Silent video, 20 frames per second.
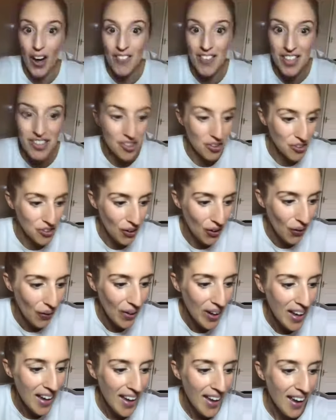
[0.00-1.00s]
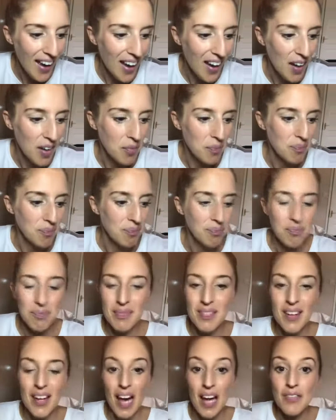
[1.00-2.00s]
I don't know.
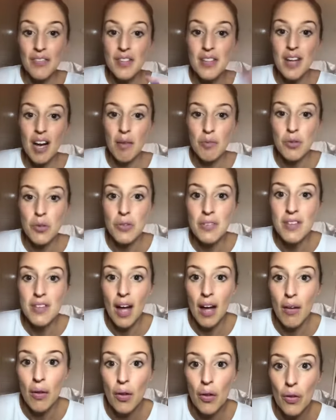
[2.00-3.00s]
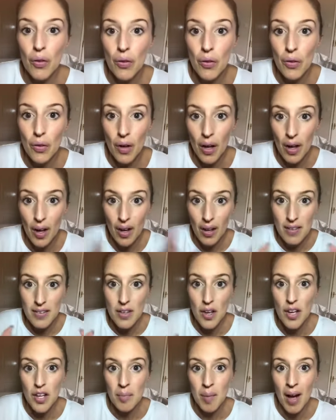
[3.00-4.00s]
Every time you sell a
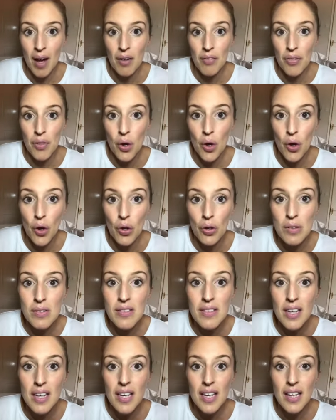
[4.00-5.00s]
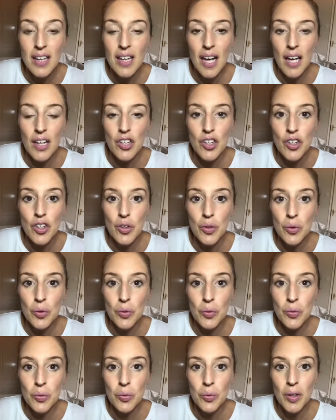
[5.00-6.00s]
certain amount of those, then
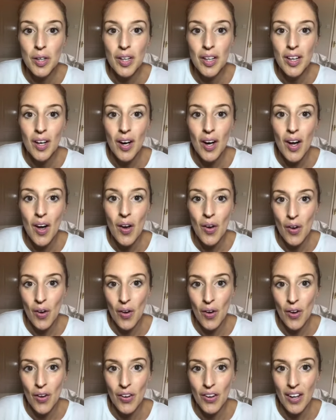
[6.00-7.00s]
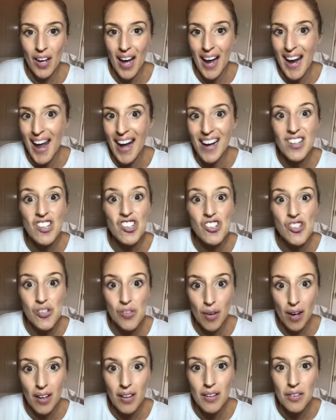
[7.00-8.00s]
you earn an
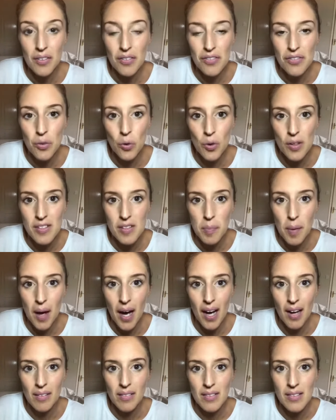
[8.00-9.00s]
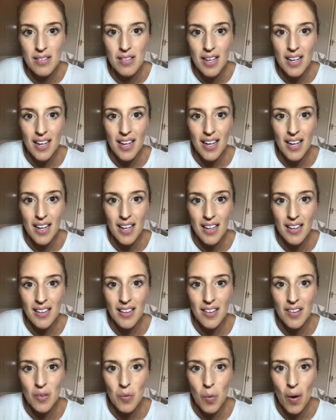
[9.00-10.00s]
extra £40 in
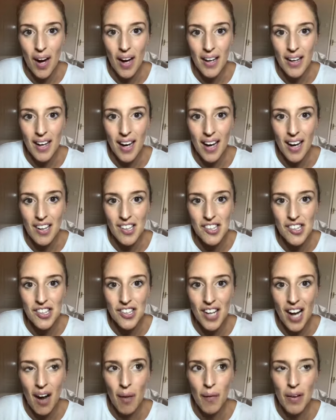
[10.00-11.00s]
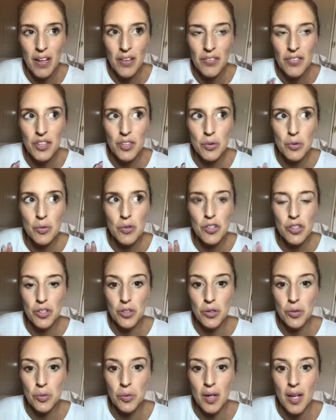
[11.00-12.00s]
Ycash. Now, if you
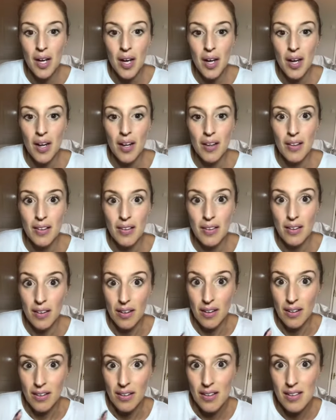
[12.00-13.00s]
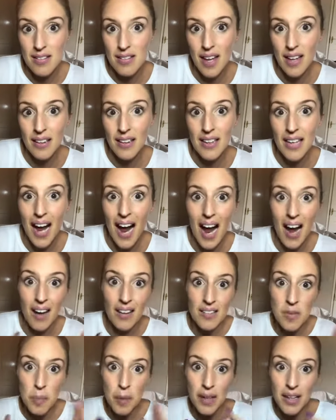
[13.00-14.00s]
do the selling
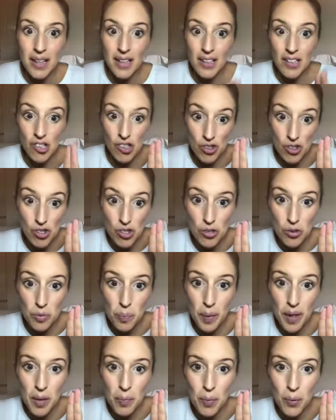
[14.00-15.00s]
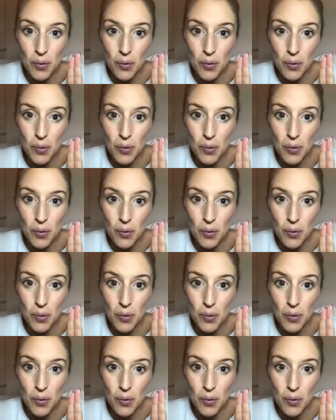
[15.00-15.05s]
and bring in just 2 people